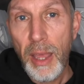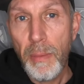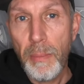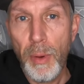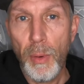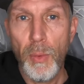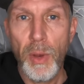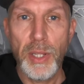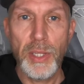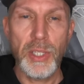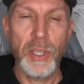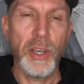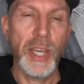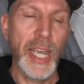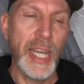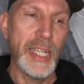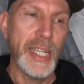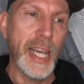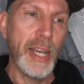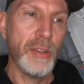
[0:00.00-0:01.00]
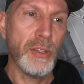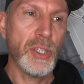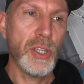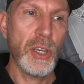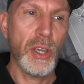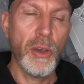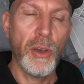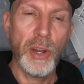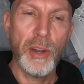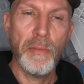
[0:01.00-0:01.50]
But once I get down to
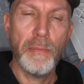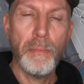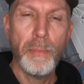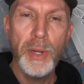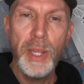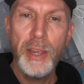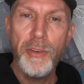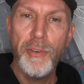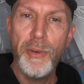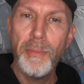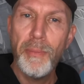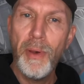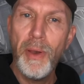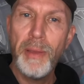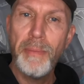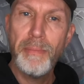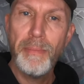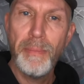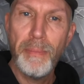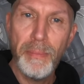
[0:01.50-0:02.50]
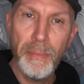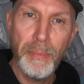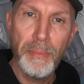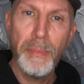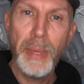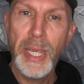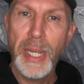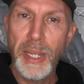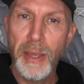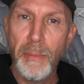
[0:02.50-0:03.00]
kind of nearer my
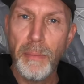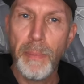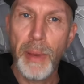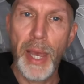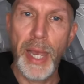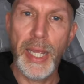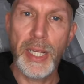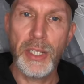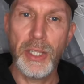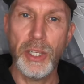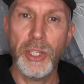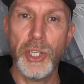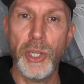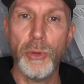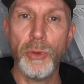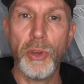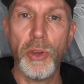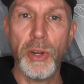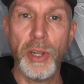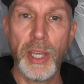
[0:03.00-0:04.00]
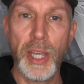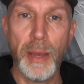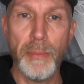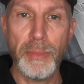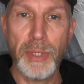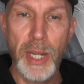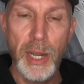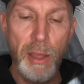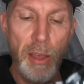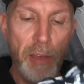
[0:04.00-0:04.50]
medium pace, the shoe kind of
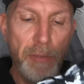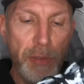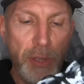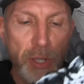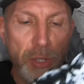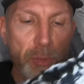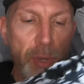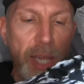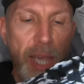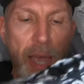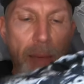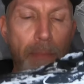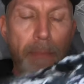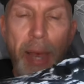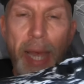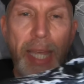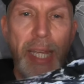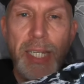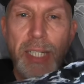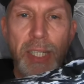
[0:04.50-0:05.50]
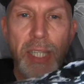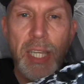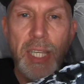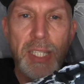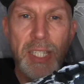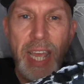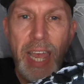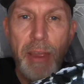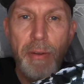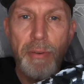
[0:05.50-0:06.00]
comes alive, because we're getting back into
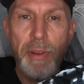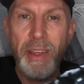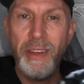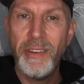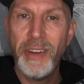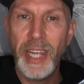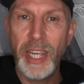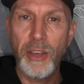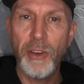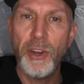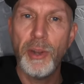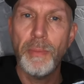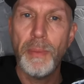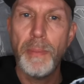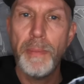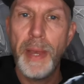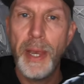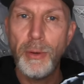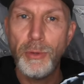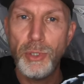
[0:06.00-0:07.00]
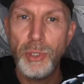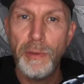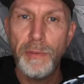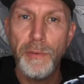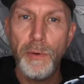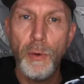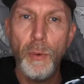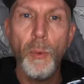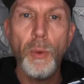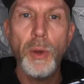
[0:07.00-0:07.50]
this area and it kind of propels you
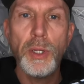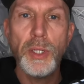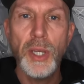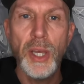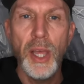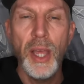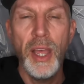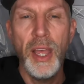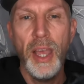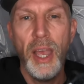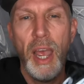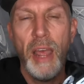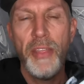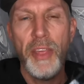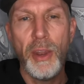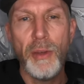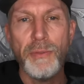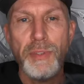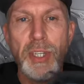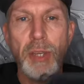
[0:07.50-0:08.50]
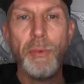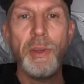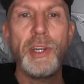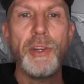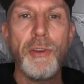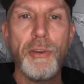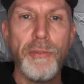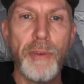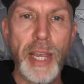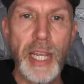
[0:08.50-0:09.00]
forward. And then obviously when
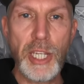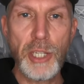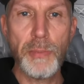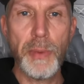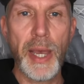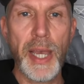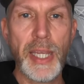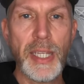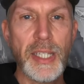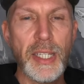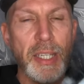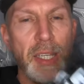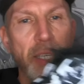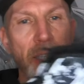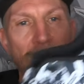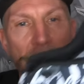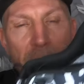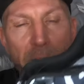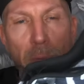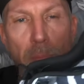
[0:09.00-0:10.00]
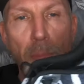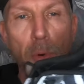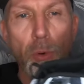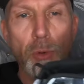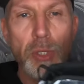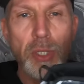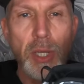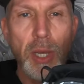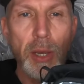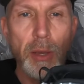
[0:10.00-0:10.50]
you're at race pace, even more
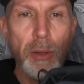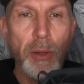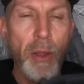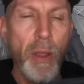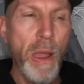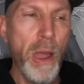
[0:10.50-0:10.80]
so.